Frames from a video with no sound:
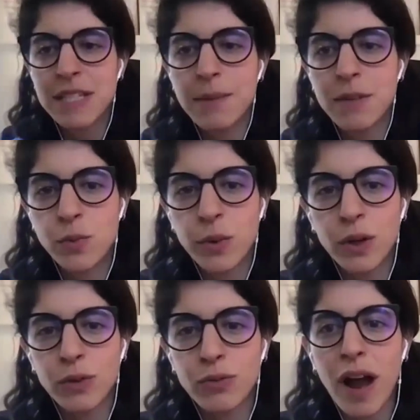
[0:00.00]
his name is Will
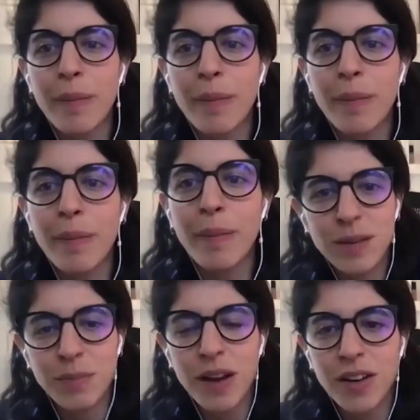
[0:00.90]
Robbins. He's
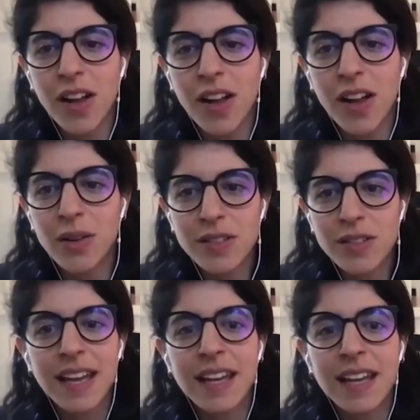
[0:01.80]
actually at Monte Carlo
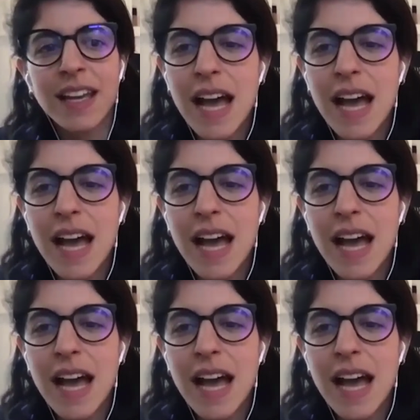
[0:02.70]
today,